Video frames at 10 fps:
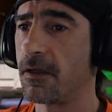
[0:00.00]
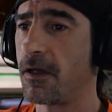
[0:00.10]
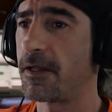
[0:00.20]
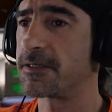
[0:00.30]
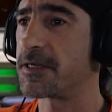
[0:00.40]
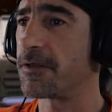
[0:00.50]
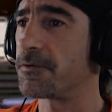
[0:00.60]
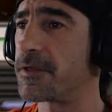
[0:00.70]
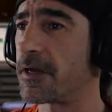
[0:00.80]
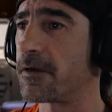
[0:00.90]
And that's the other
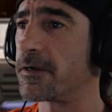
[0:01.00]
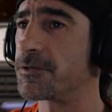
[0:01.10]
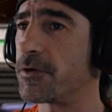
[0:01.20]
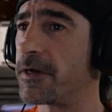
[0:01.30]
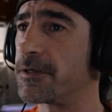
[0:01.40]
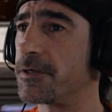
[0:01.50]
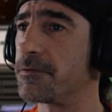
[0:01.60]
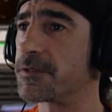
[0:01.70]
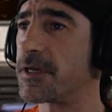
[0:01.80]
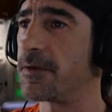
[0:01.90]
thing I'm going to try to
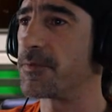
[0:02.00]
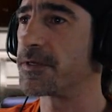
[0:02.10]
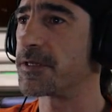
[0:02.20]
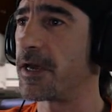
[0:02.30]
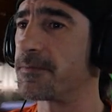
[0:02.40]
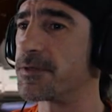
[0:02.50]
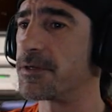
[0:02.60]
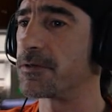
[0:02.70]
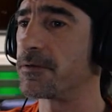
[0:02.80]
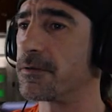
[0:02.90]
do is keep these games
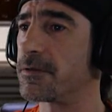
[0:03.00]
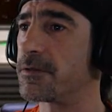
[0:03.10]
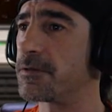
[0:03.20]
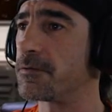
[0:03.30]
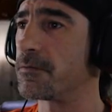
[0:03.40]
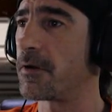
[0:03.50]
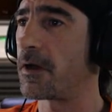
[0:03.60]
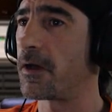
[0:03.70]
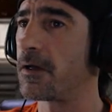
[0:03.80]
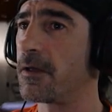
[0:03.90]
to to
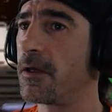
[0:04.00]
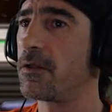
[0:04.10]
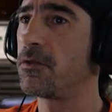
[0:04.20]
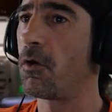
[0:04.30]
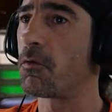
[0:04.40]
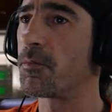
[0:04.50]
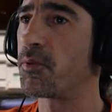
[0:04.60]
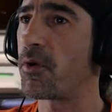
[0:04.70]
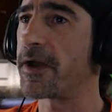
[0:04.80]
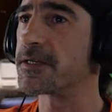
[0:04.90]
uh, lower
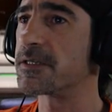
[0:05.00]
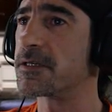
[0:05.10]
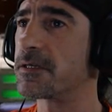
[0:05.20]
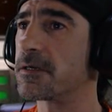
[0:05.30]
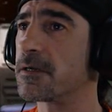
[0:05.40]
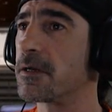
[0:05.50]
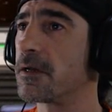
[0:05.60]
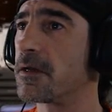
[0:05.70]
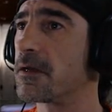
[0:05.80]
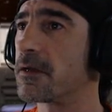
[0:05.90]
priced
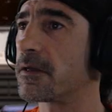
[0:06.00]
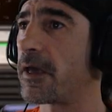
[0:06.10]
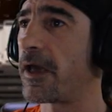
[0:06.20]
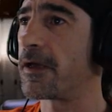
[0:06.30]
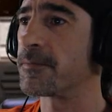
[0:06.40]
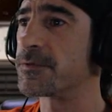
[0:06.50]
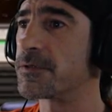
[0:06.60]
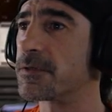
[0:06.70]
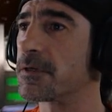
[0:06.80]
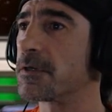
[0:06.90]

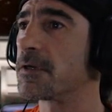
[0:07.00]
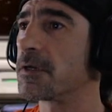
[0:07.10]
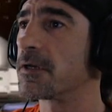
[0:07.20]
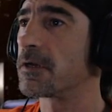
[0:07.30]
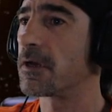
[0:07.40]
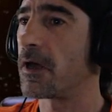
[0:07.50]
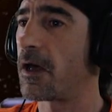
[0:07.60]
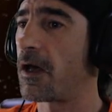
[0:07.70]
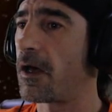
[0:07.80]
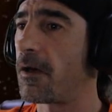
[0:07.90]
games
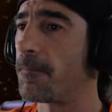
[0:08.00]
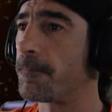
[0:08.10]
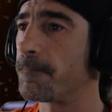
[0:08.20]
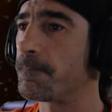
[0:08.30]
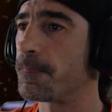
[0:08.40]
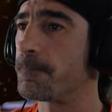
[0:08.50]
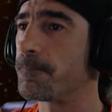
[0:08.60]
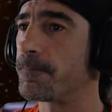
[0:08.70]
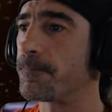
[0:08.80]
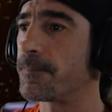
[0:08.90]
because
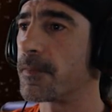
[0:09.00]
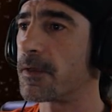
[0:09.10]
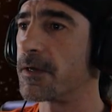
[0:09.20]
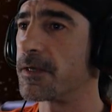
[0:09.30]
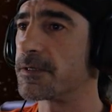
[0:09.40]
um,